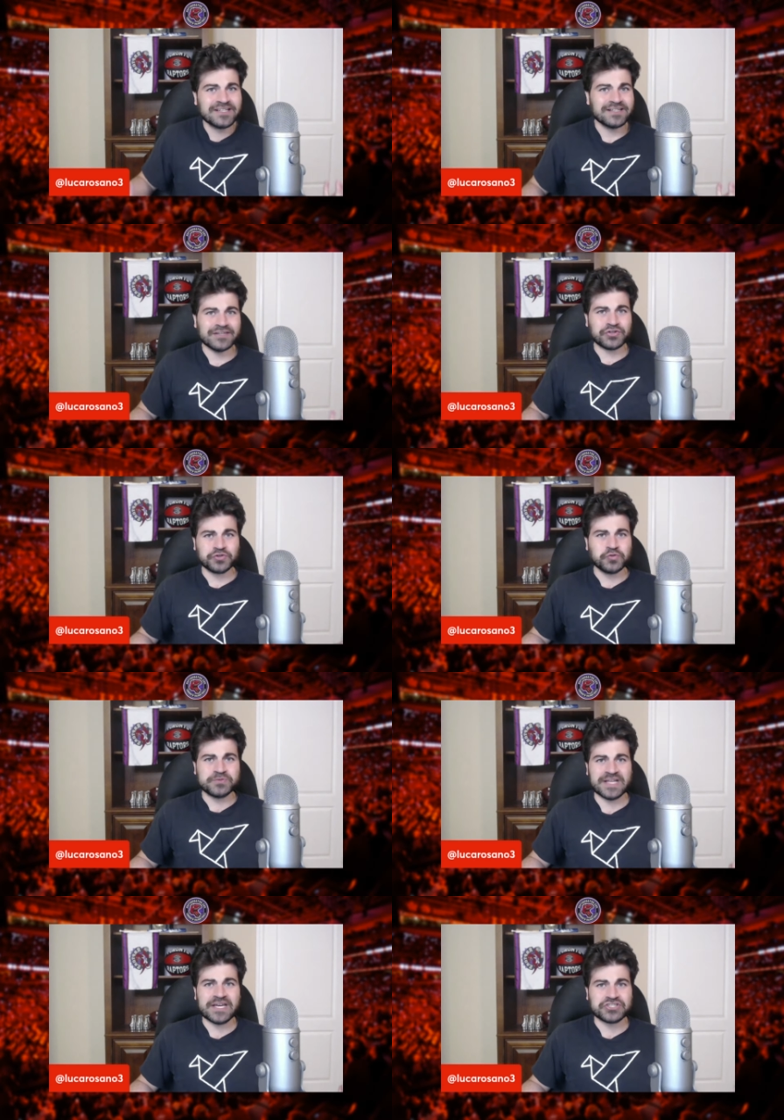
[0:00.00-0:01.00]
in the group
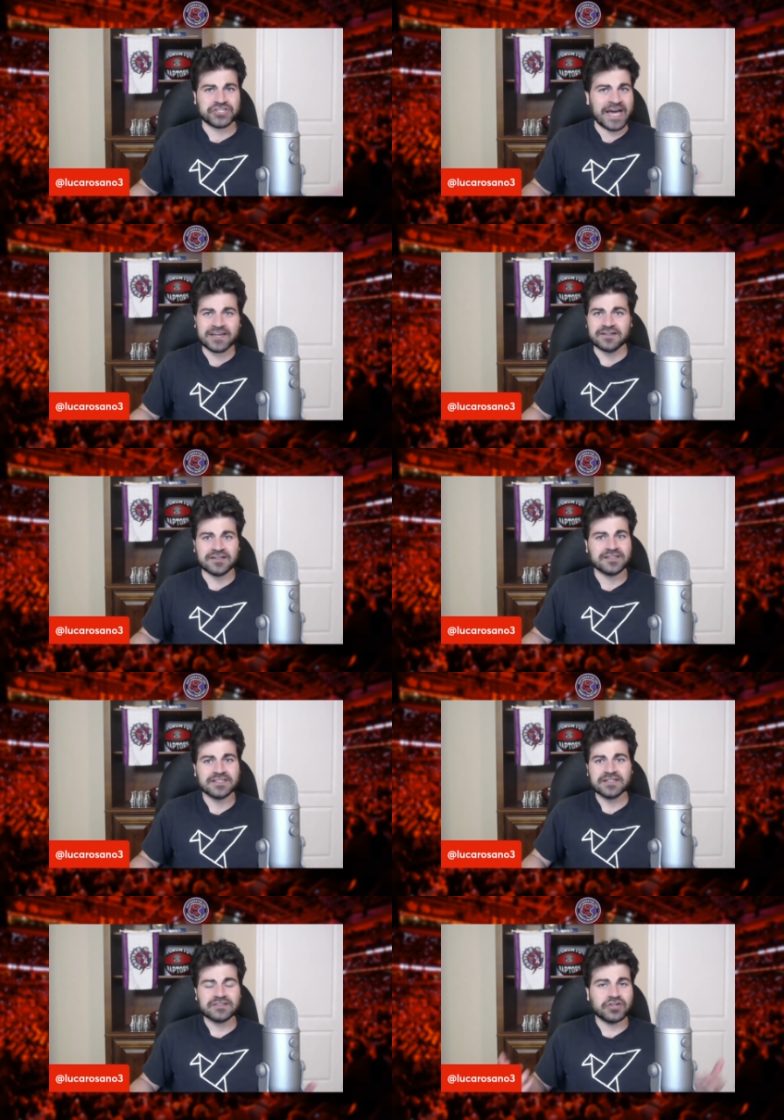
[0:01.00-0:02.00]
stage. Canada
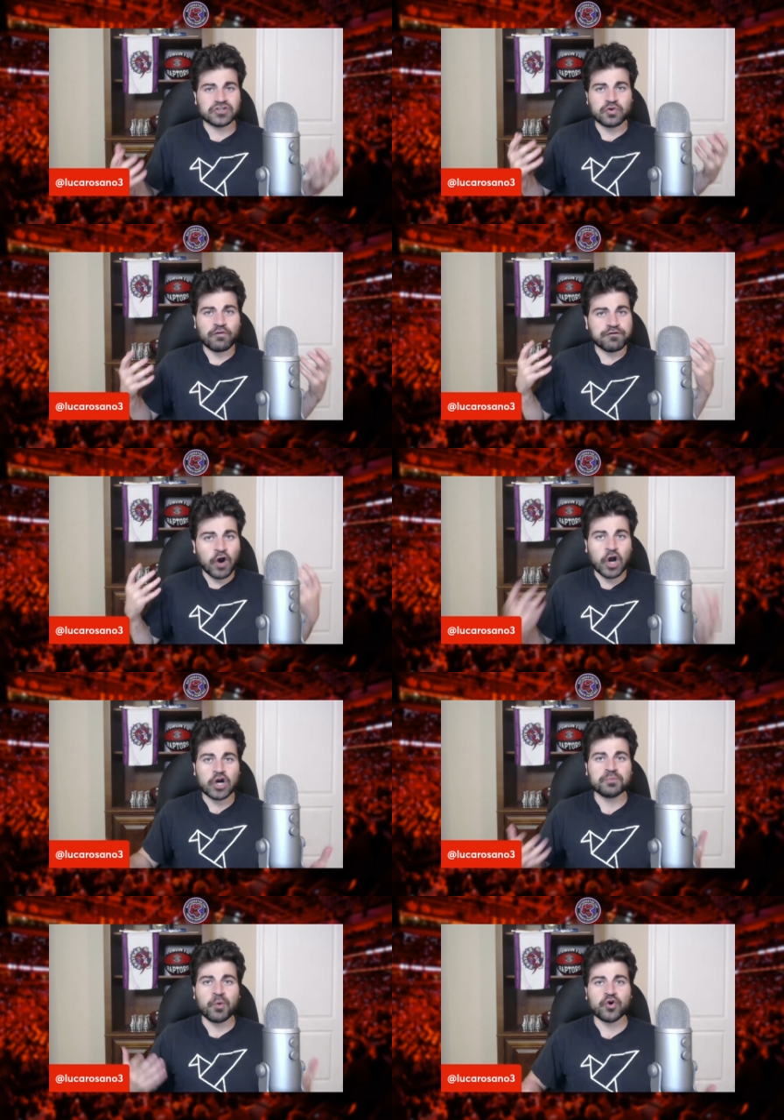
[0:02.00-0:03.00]
looked
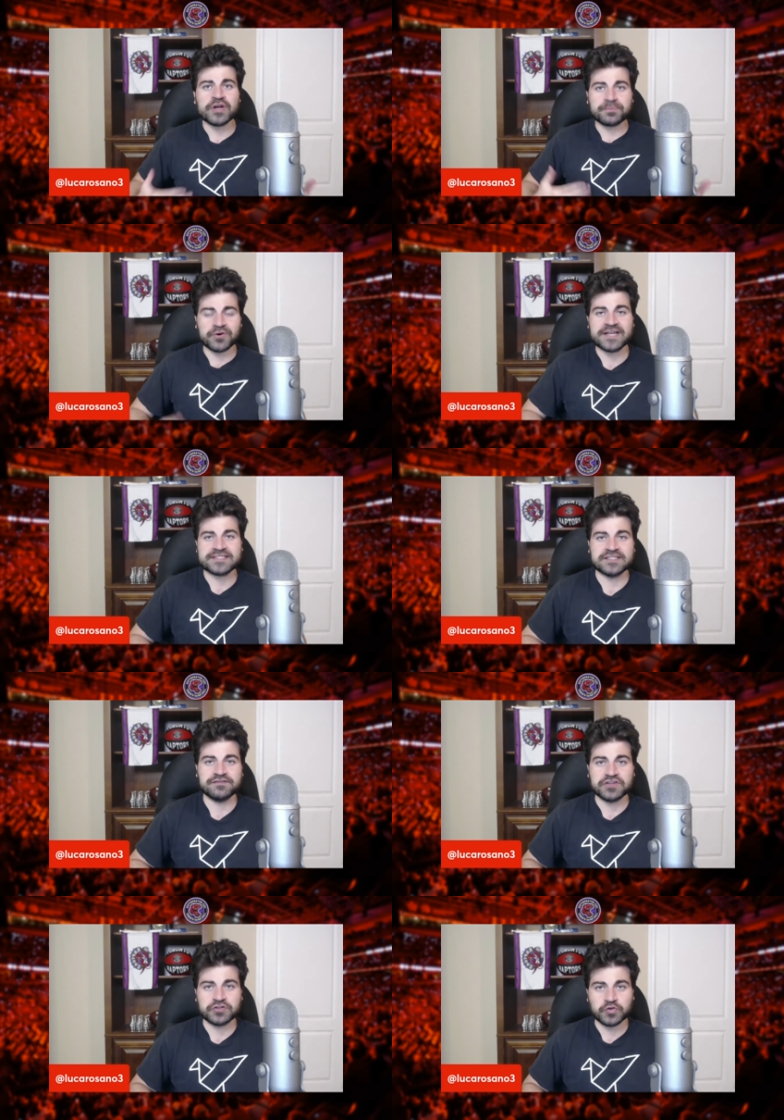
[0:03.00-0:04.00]
far more
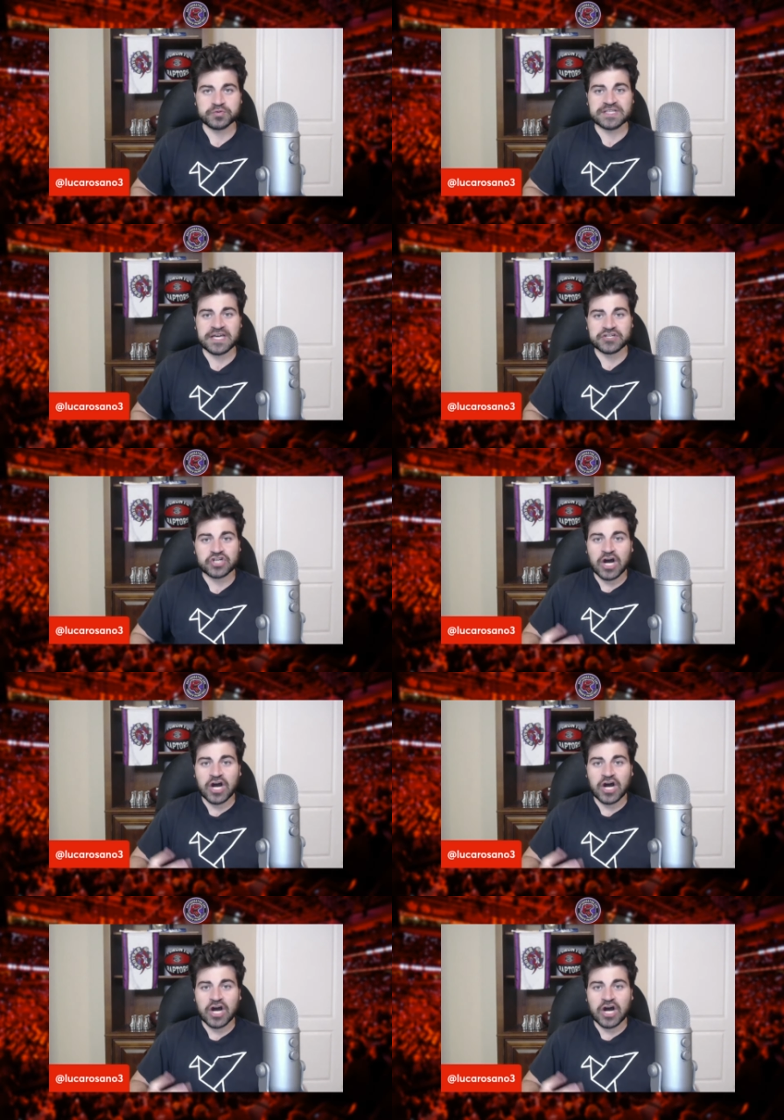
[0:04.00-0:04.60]
impressive in the group stage.